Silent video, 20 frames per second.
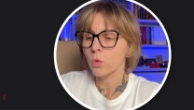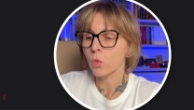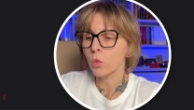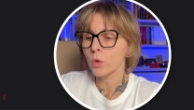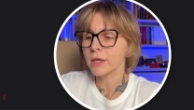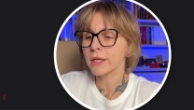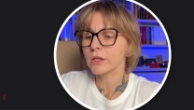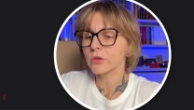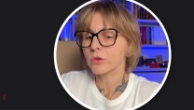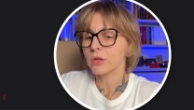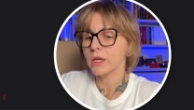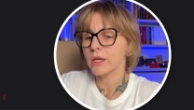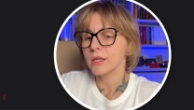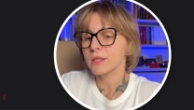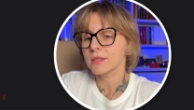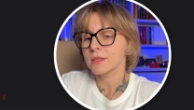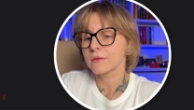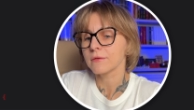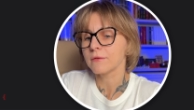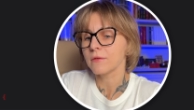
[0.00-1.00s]
we
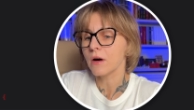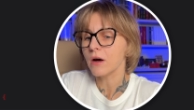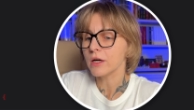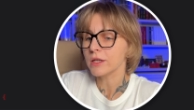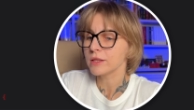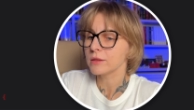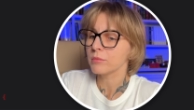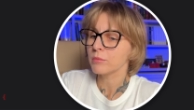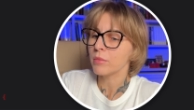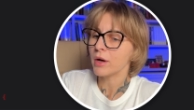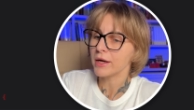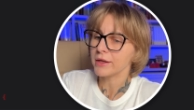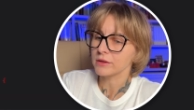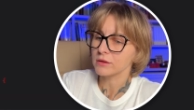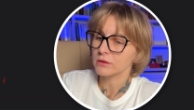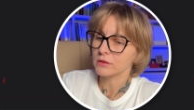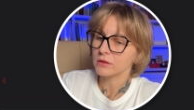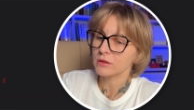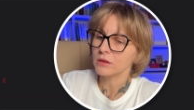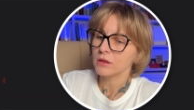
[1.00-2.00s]
create a Vaadin
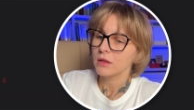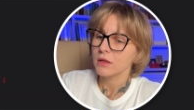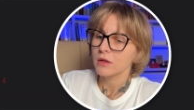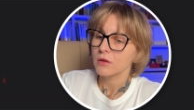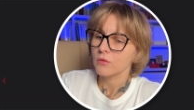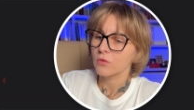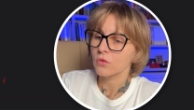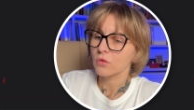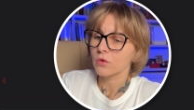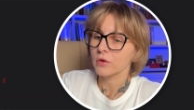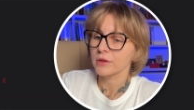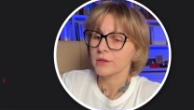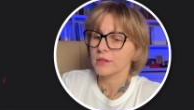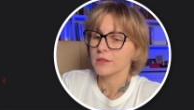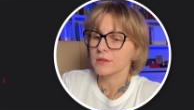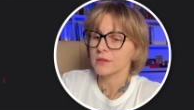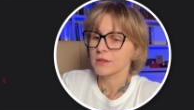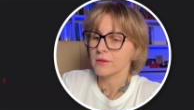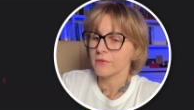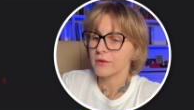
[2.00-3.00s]
binder for
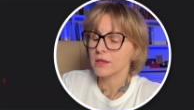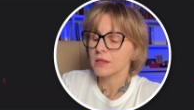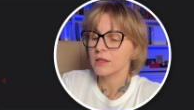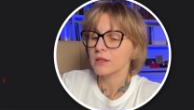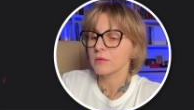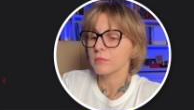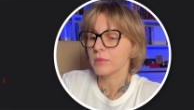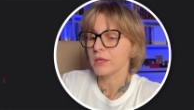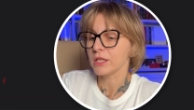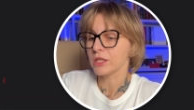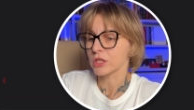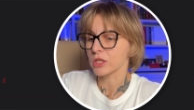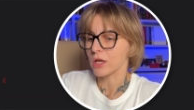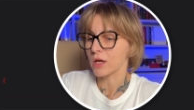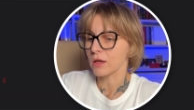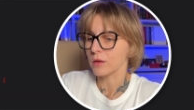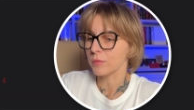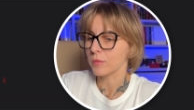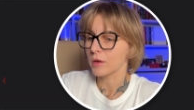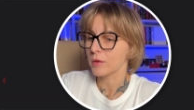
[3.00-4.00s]
the civilian bean
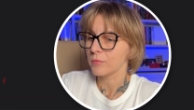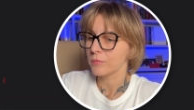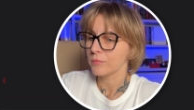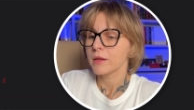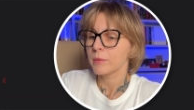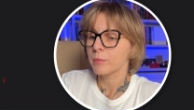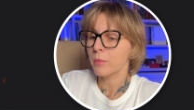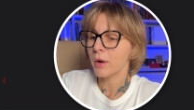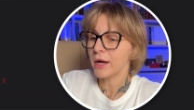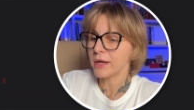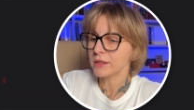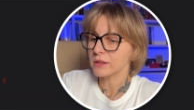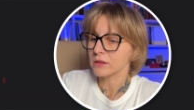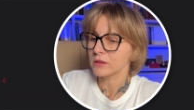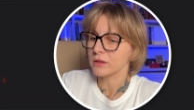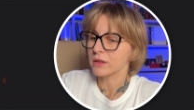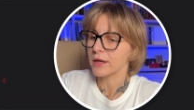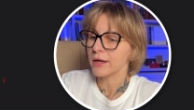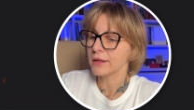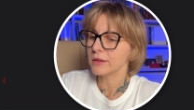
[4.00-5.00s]
type. The
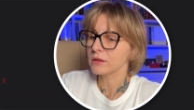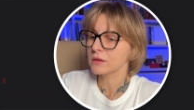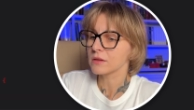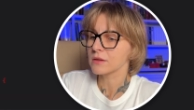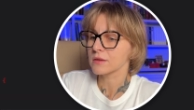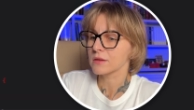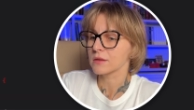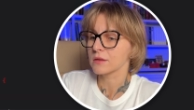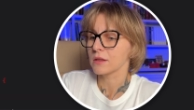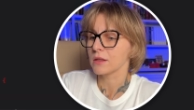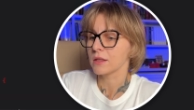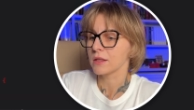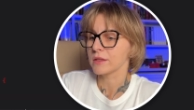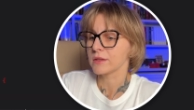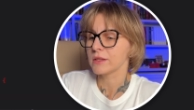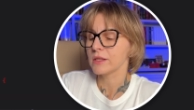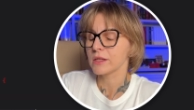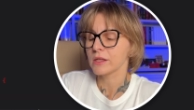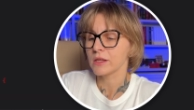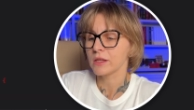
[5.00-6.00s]
binder handles uh,
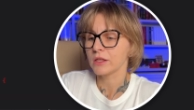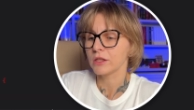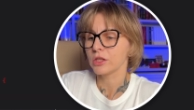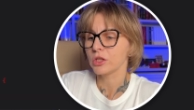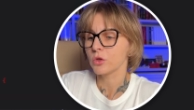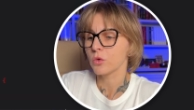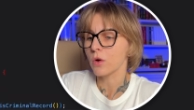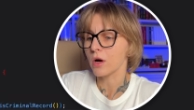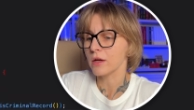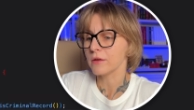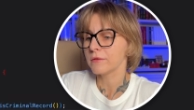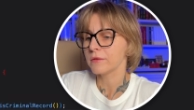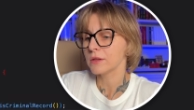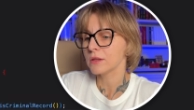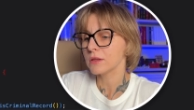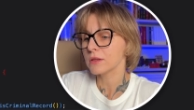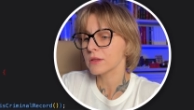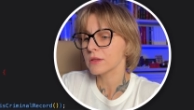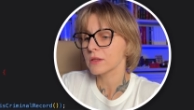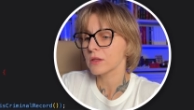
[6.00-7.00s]
syncing UI
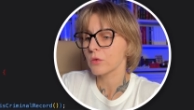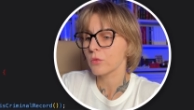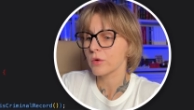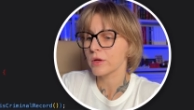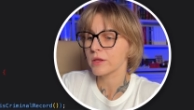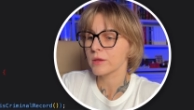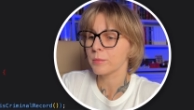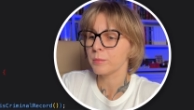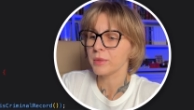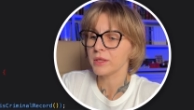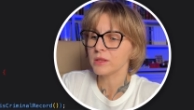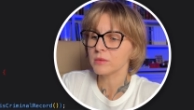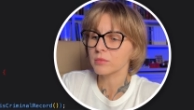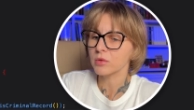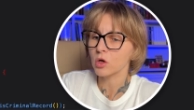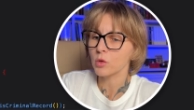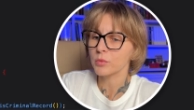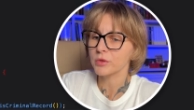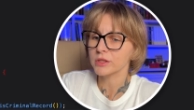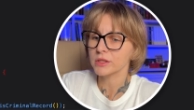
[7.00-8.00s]
fields with bean
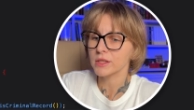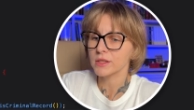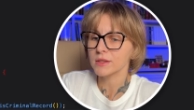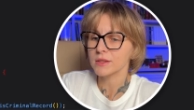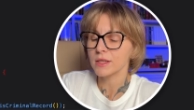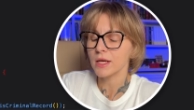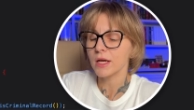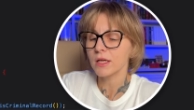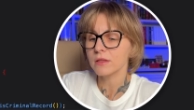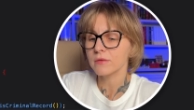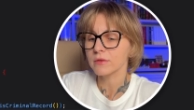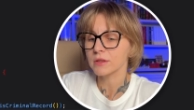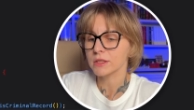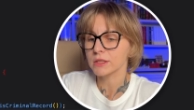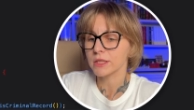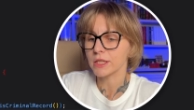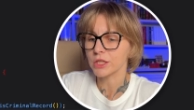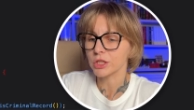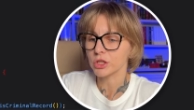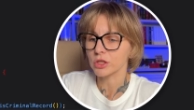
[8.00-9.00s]
properties and
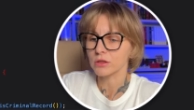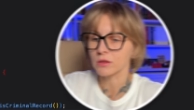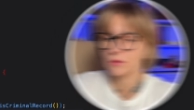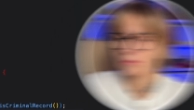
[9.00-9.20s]
validation.